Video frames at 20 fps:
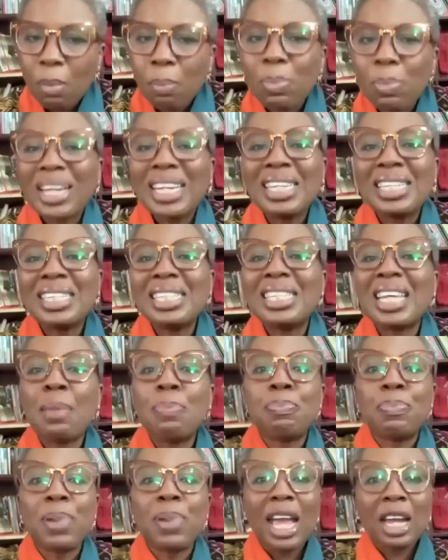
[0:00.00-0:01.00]
but it is
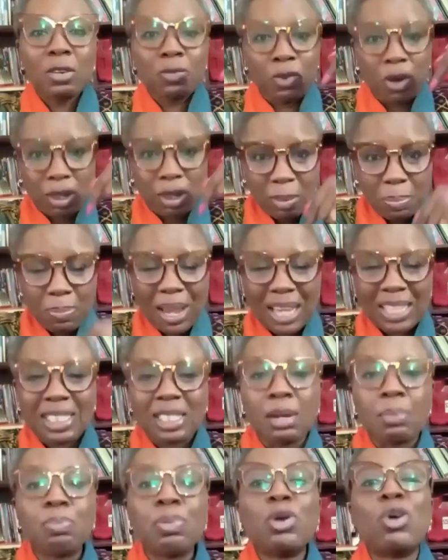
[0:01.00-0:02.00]
a pain for the
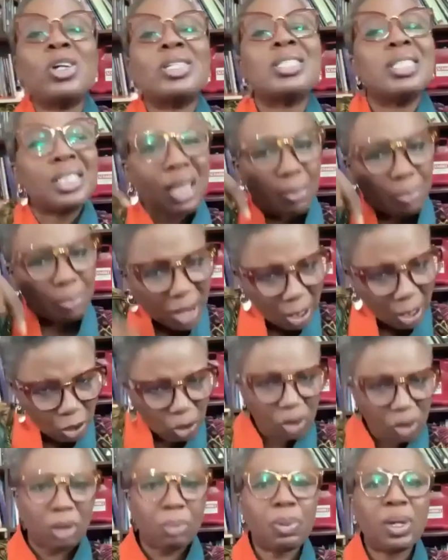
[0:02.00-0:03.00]
person because it's a pain
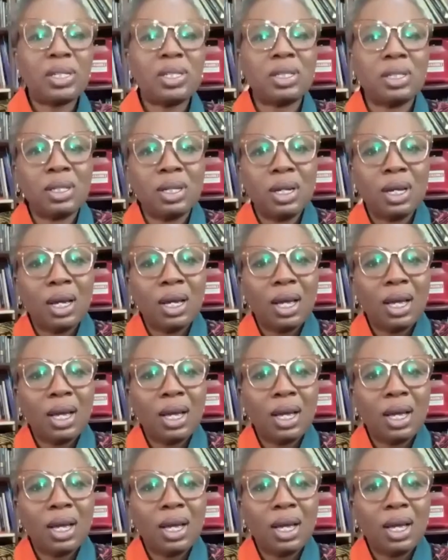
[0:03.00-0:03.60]
to the person.